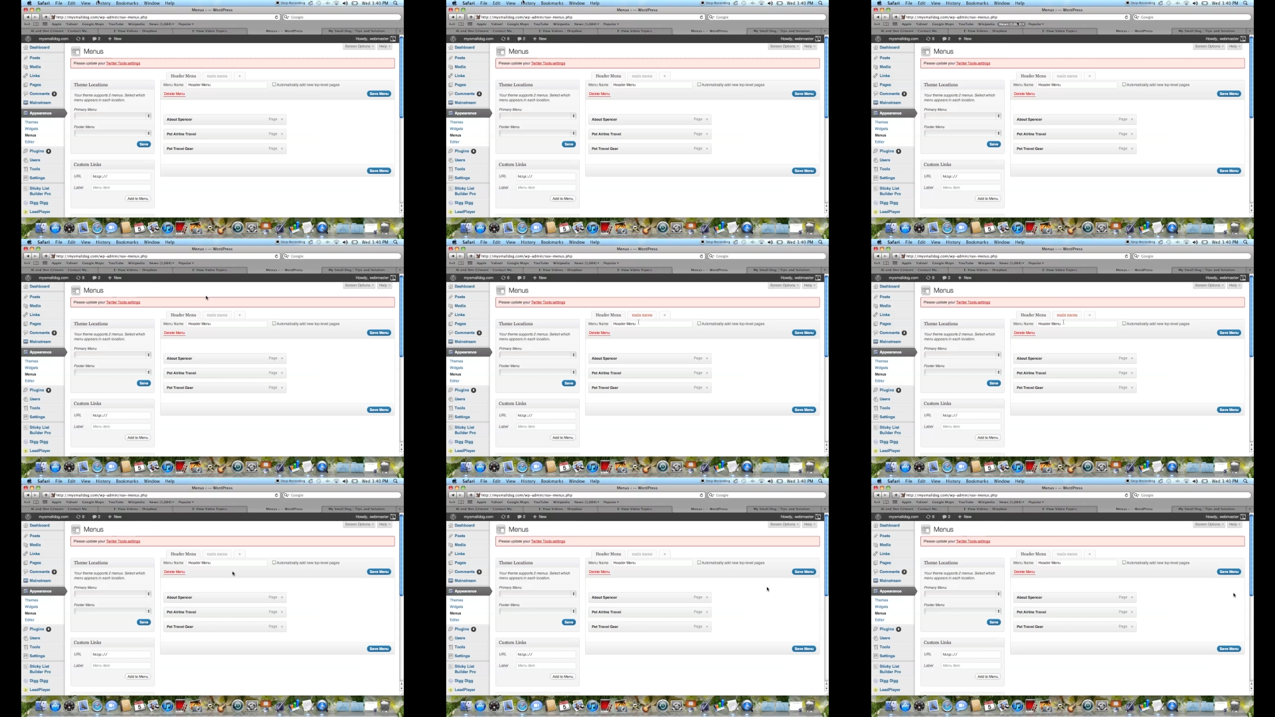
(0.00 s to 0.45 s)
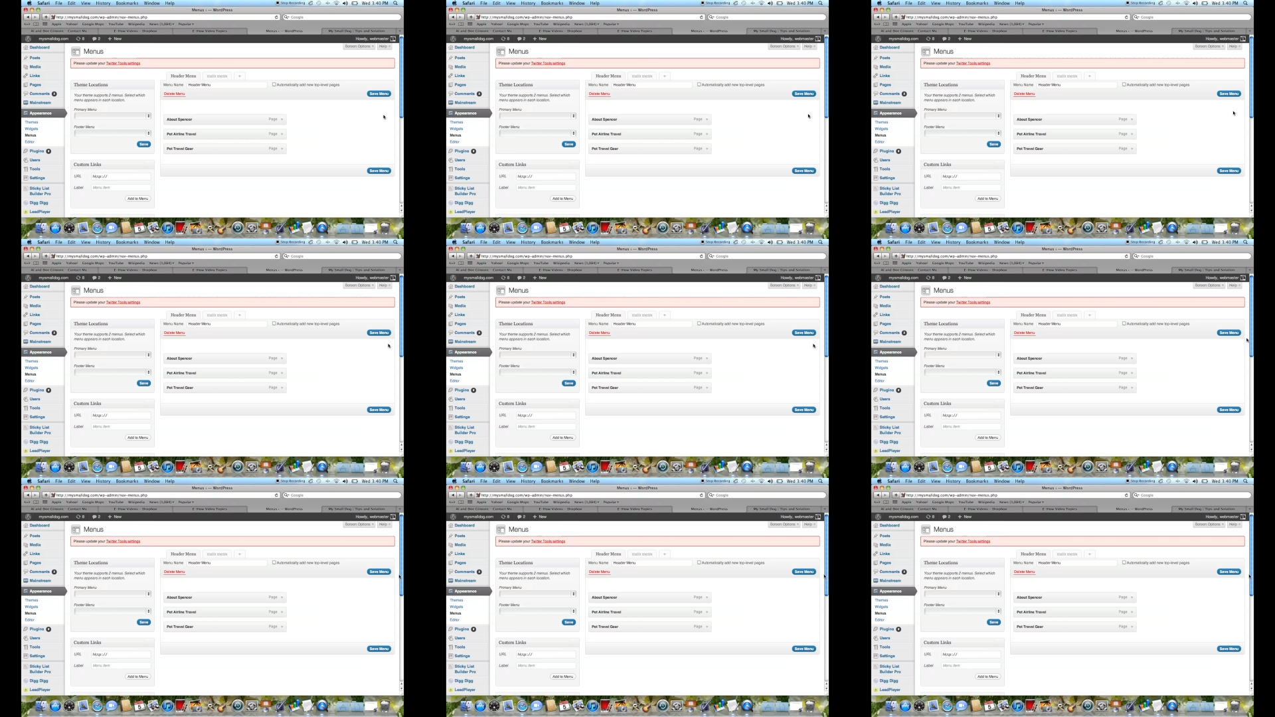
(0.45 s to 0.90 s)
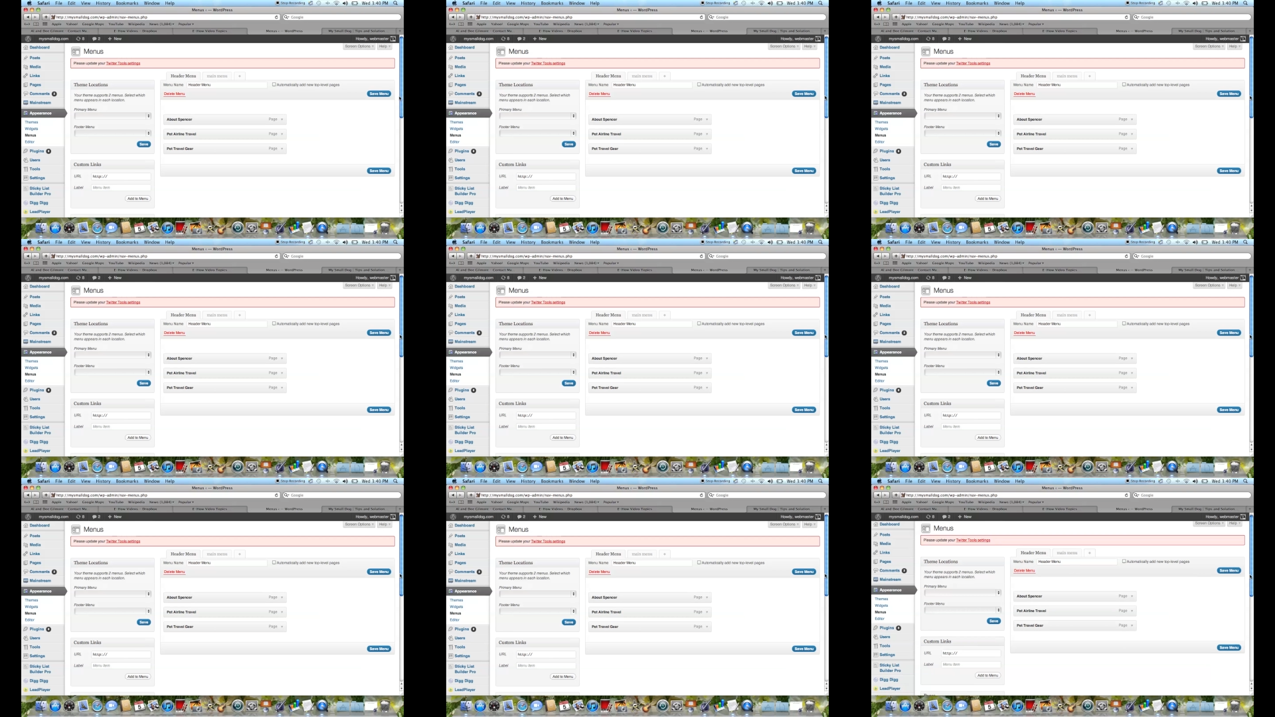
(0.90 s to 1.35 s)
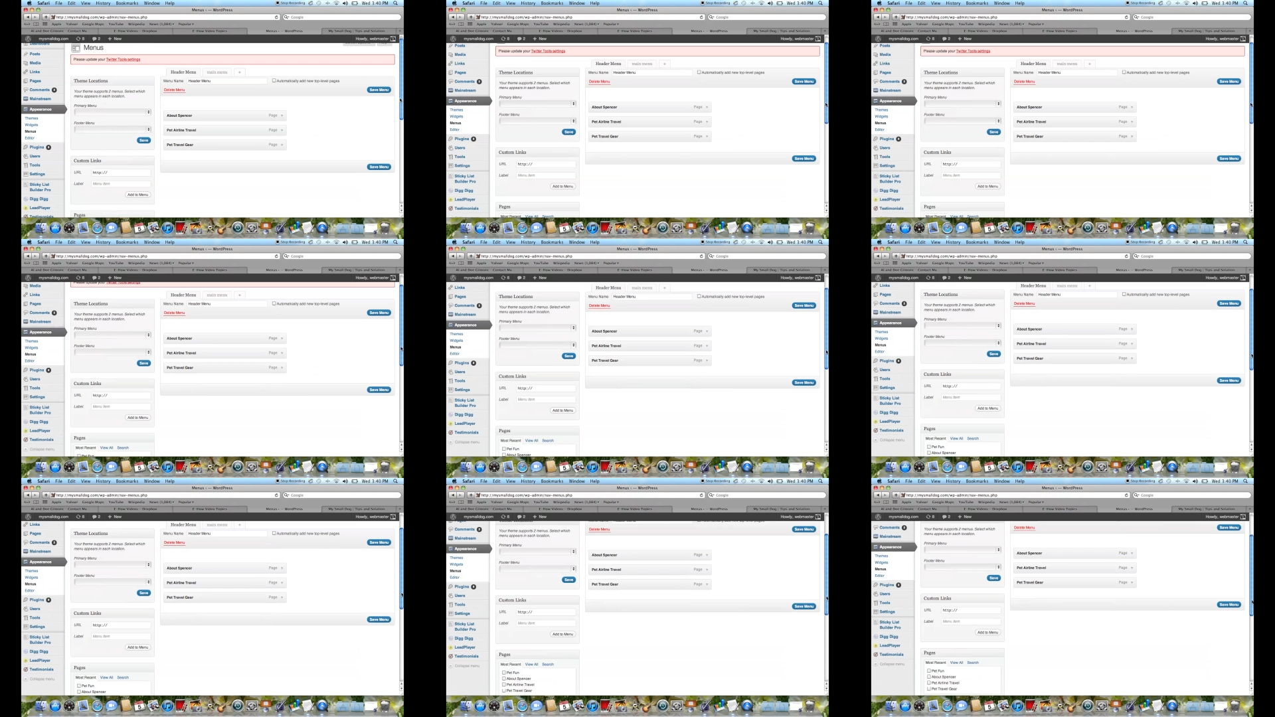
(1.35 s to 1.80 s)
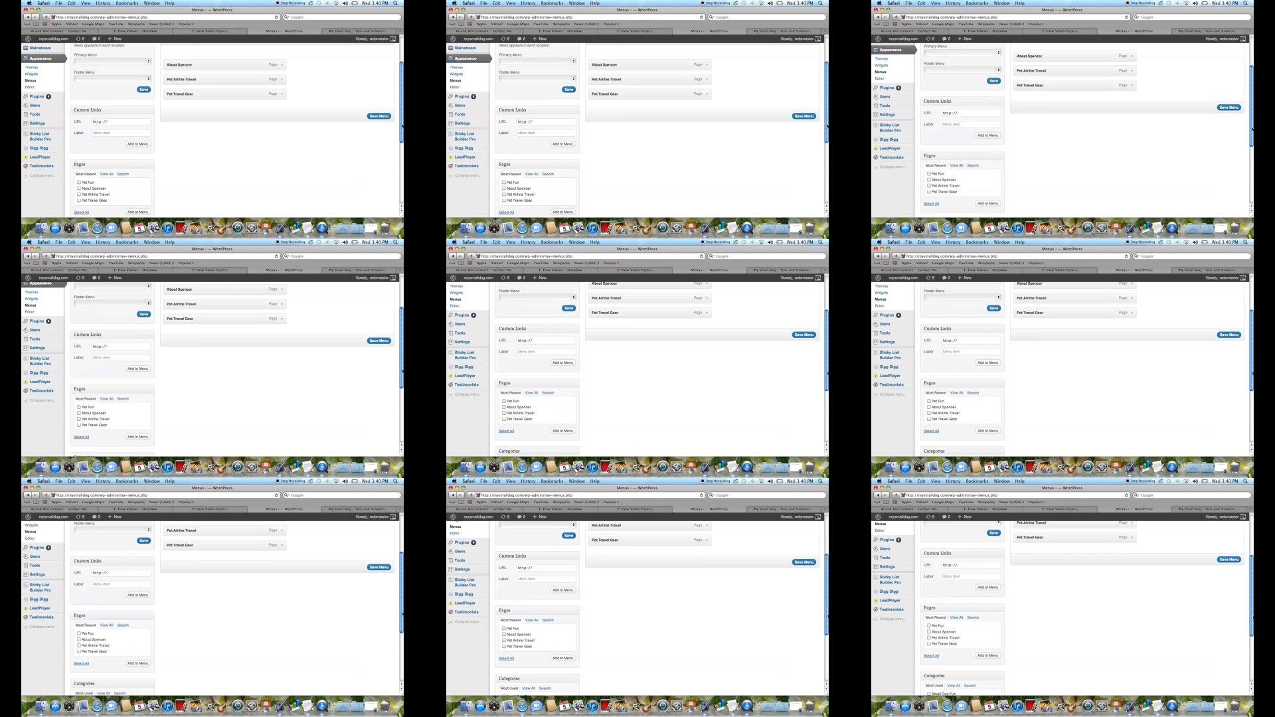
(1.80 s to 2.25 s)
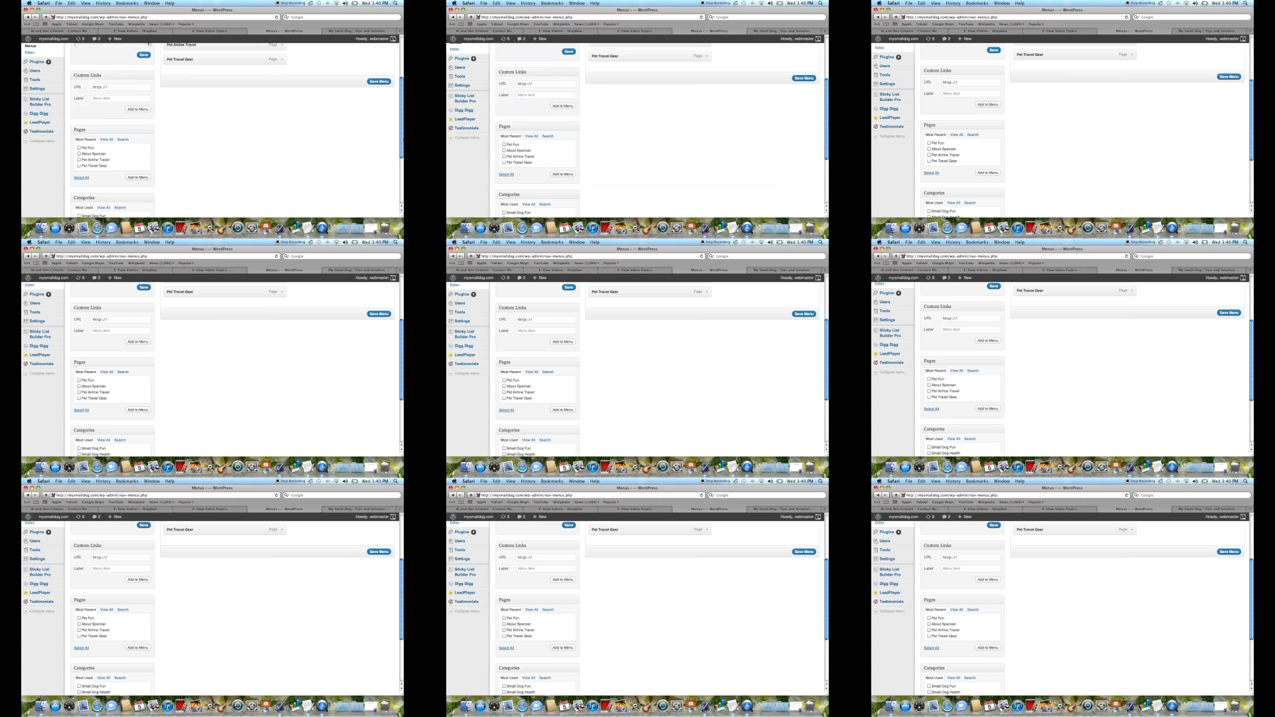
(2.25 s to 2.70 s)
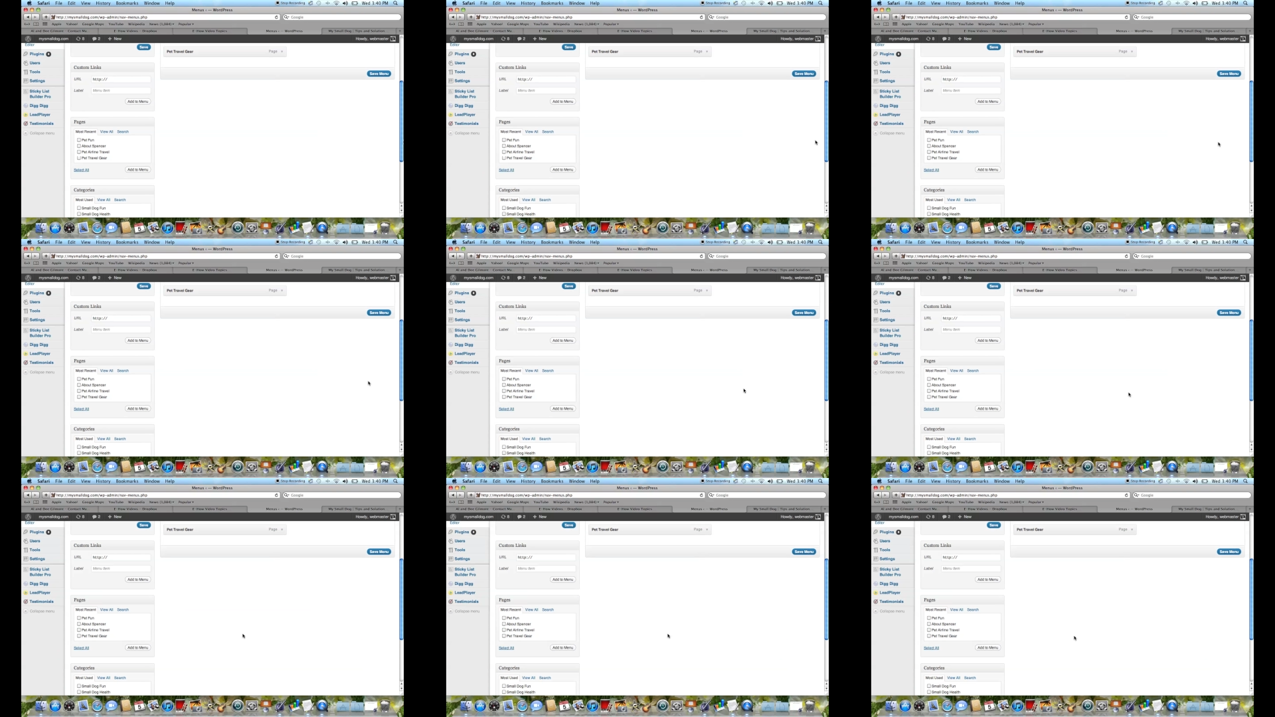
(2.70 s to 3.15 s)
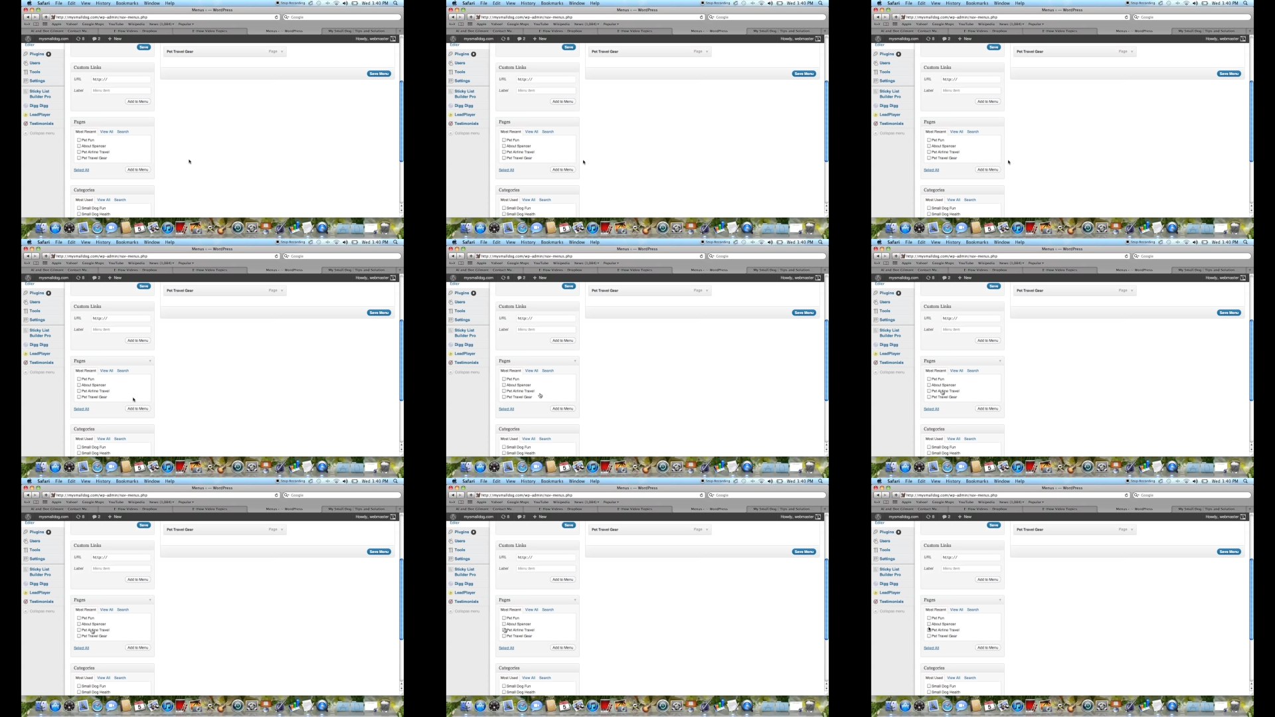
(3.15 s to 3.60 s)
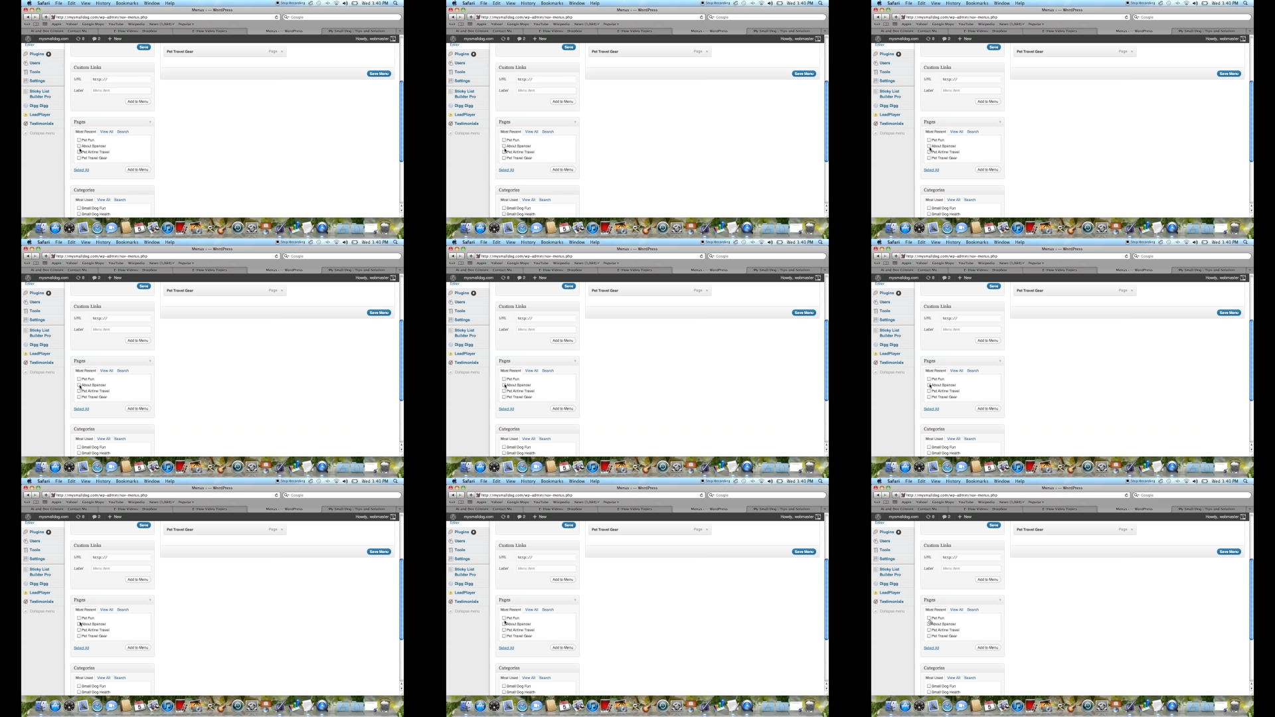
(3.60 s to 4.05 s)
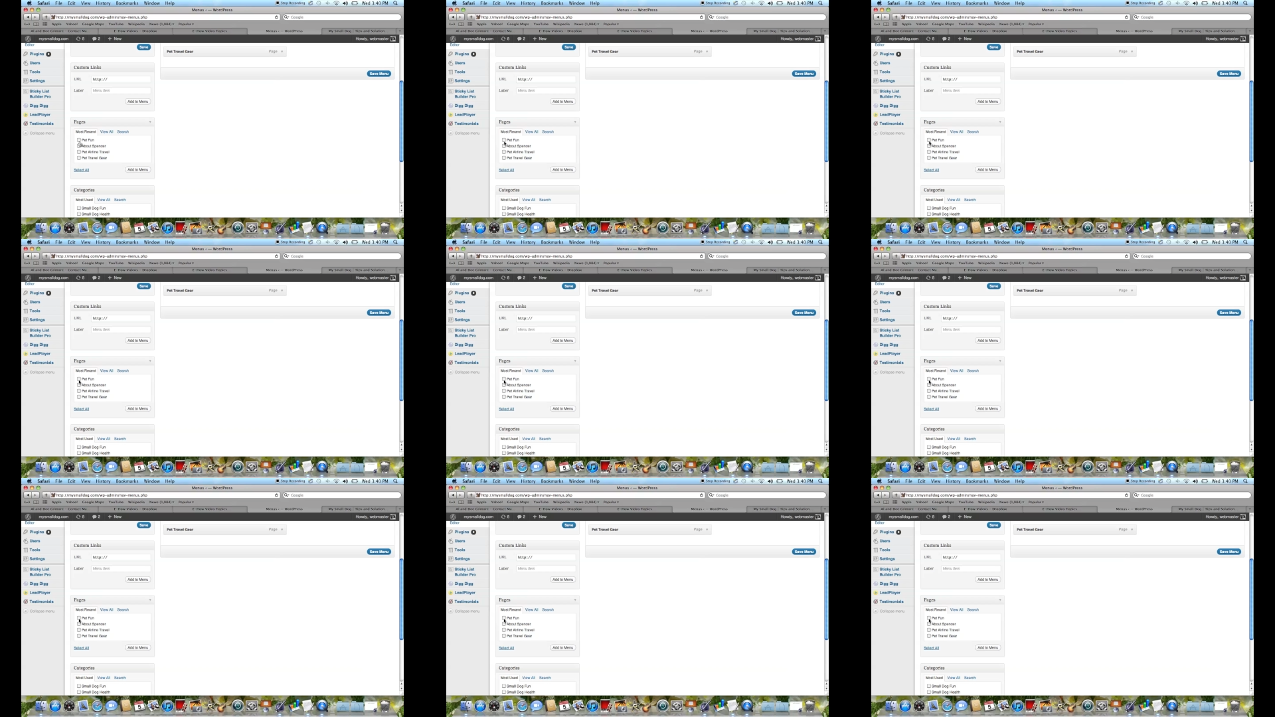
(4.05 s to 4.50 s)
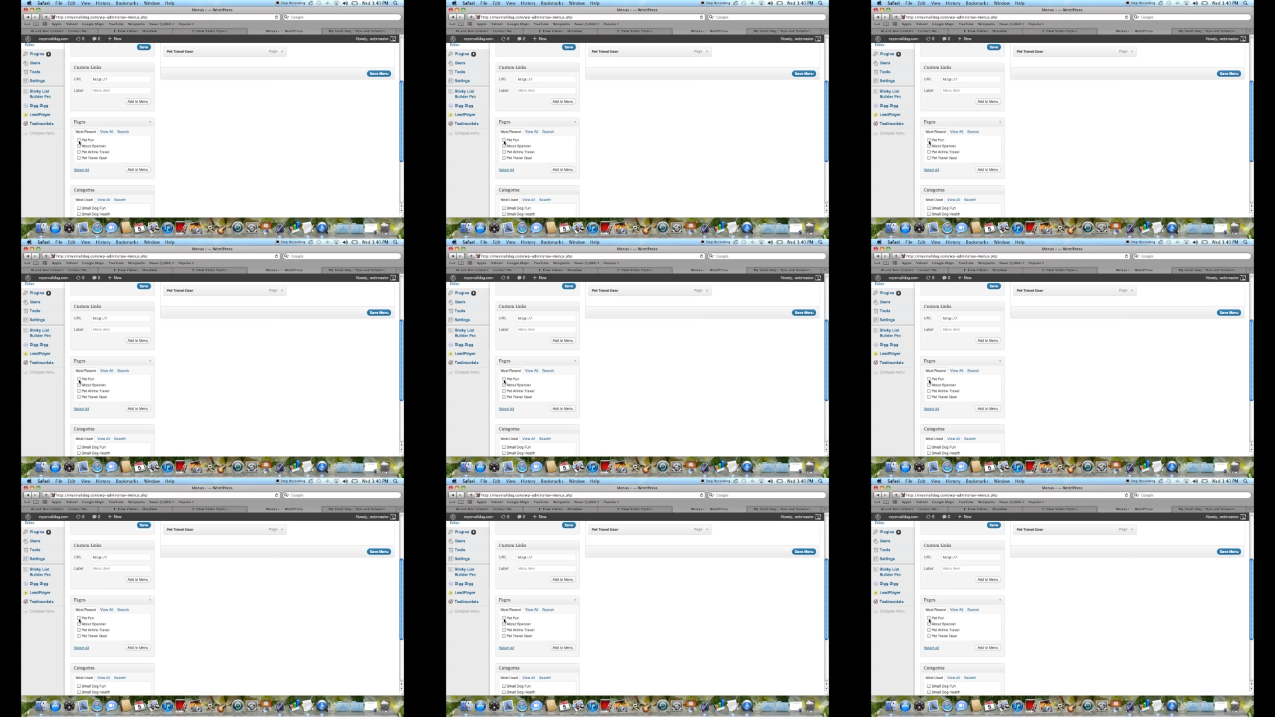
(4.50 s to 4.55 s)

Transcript: No face is visible, so there are no lips to read.